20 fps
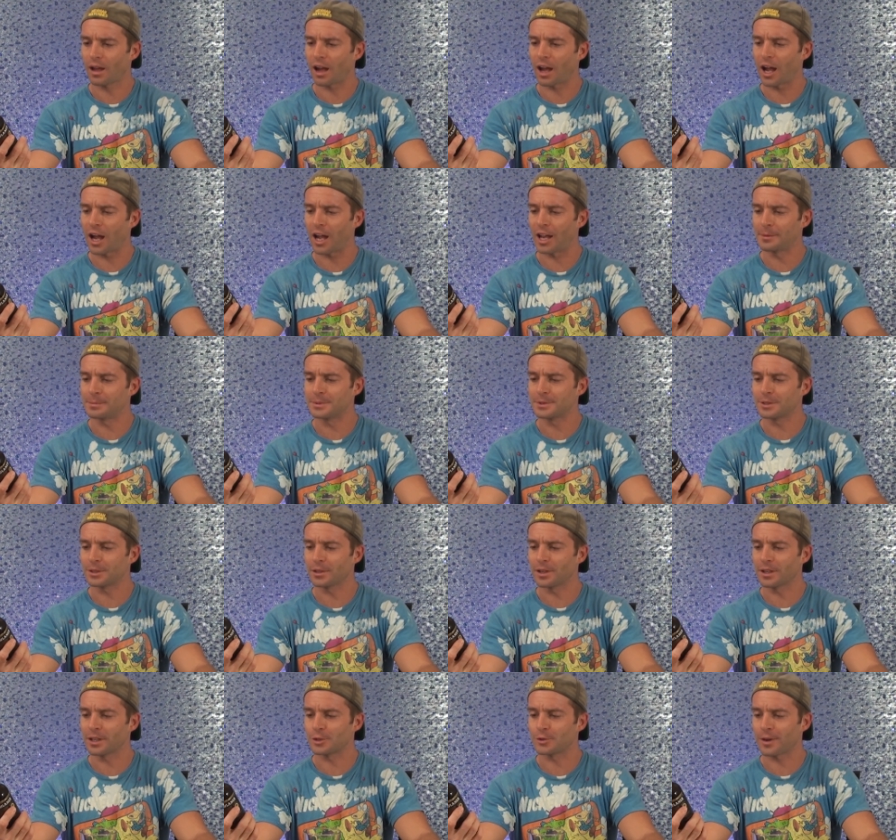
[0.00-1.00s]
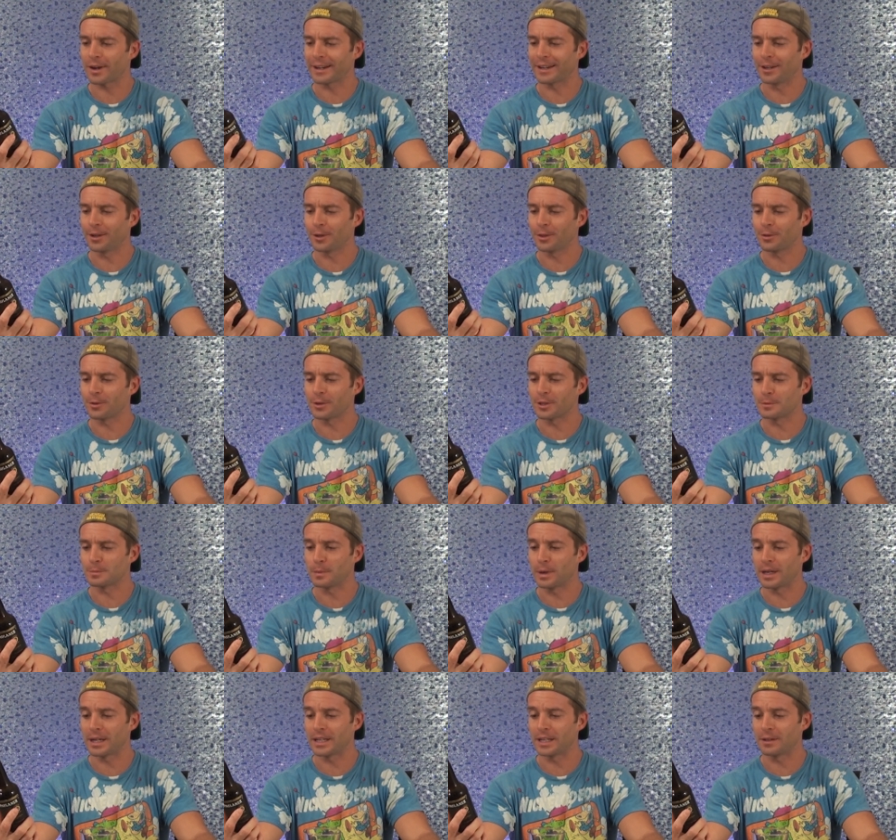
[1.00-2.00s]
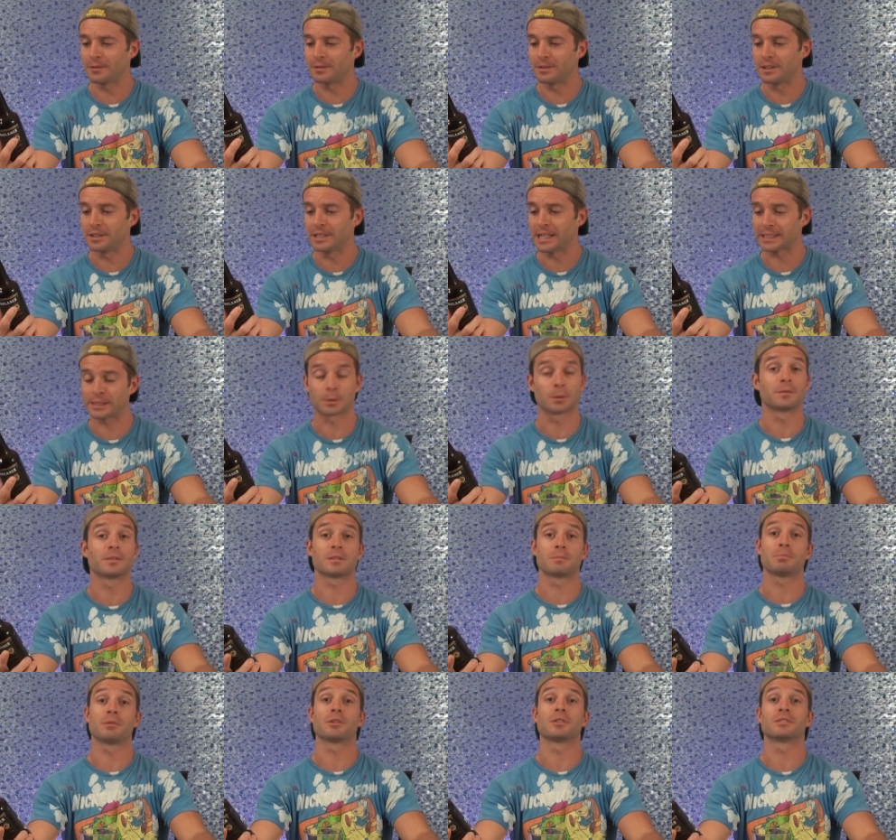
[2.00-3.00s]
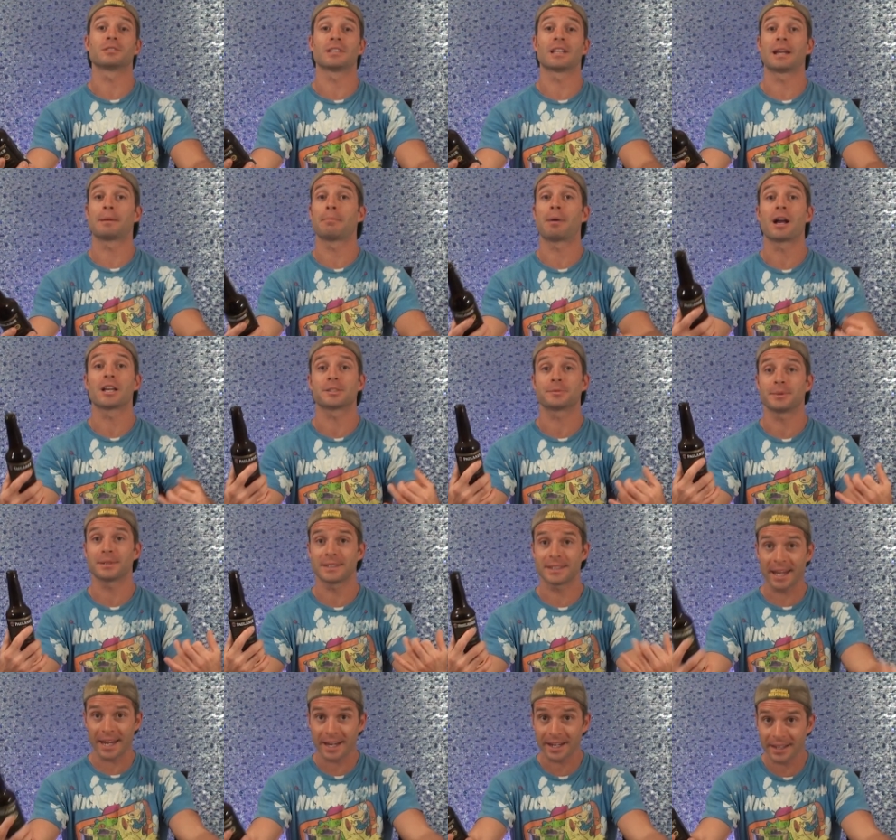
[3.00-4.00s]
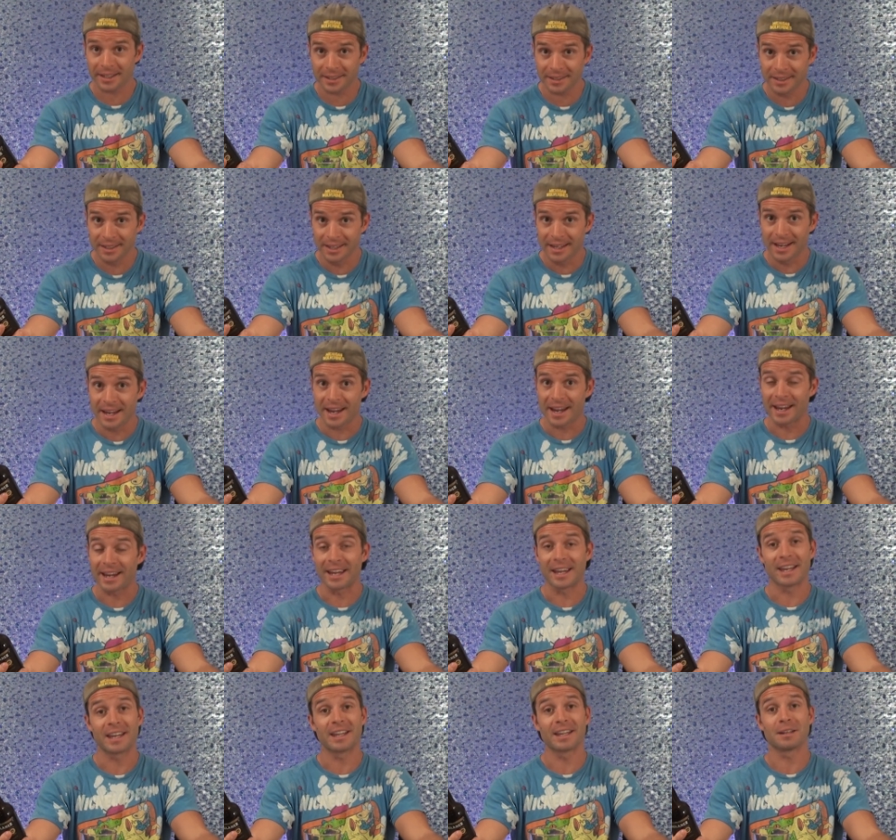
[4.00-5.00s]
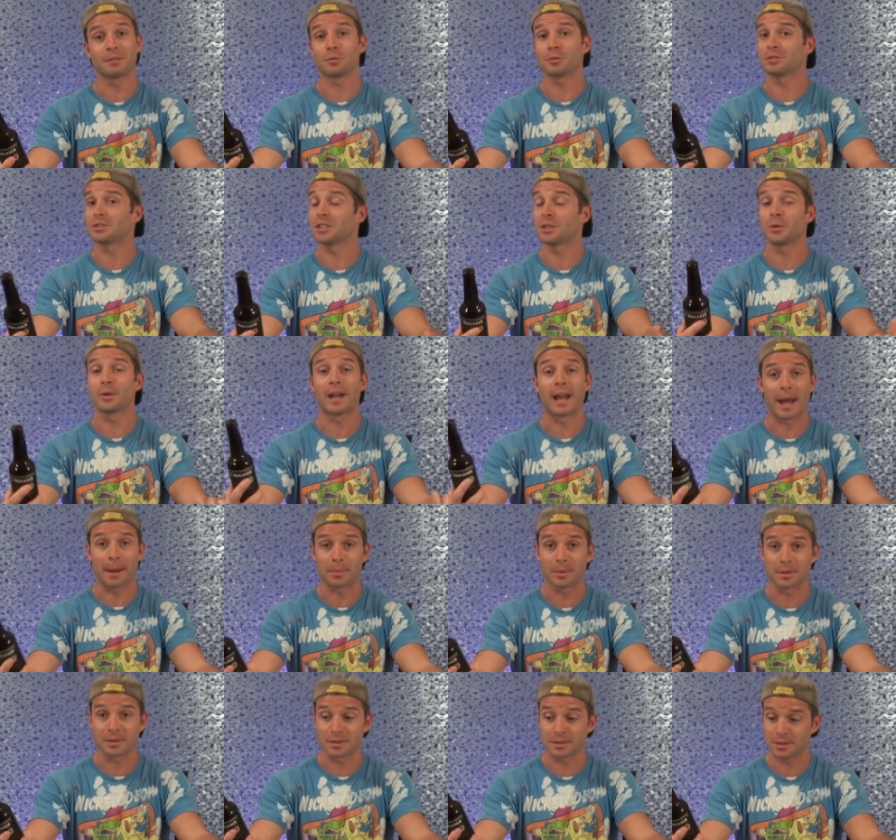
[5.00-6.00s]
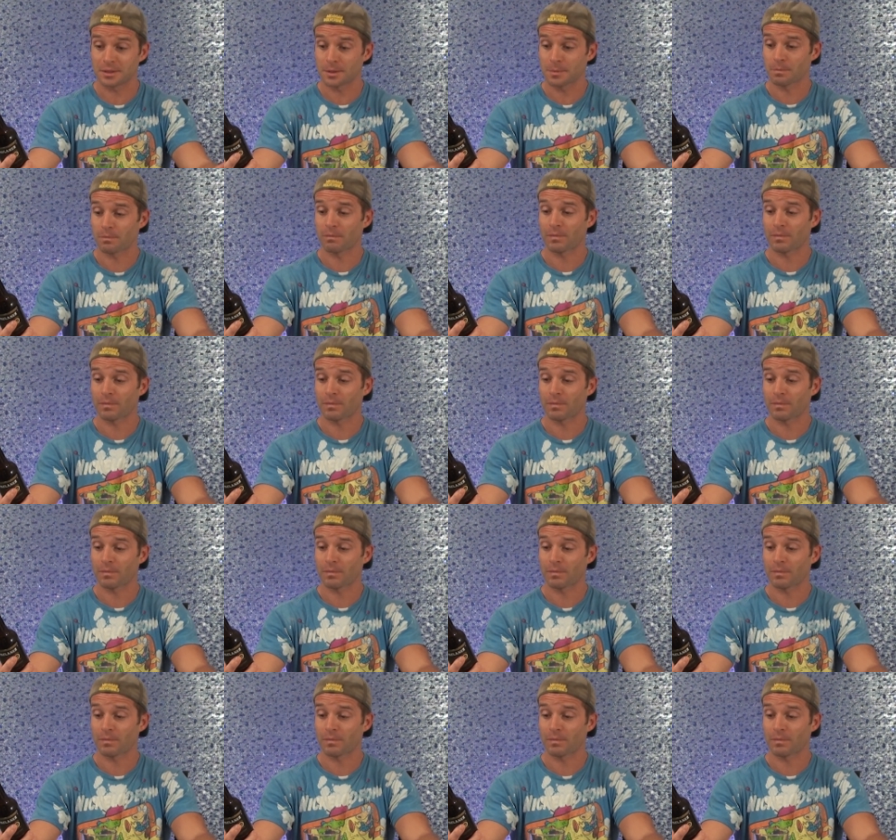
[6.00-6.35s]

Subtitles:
I'm still going to try to go through as many of the Oktoberfest beers that I possibly can, and we'll see what happens.